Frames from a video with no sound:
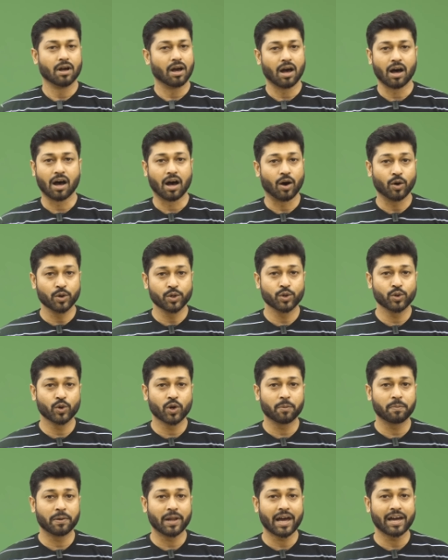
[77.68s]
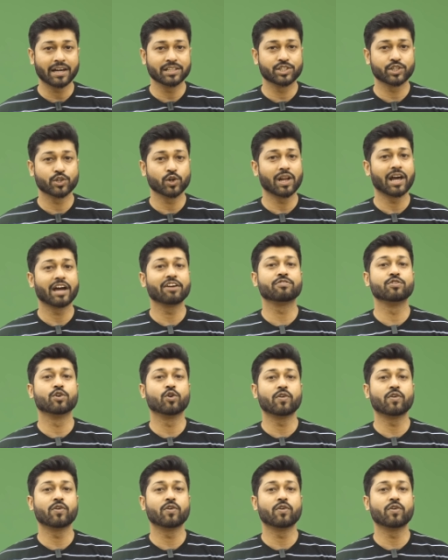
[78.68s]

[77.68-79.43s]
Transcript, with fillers: How do you apply Geolife No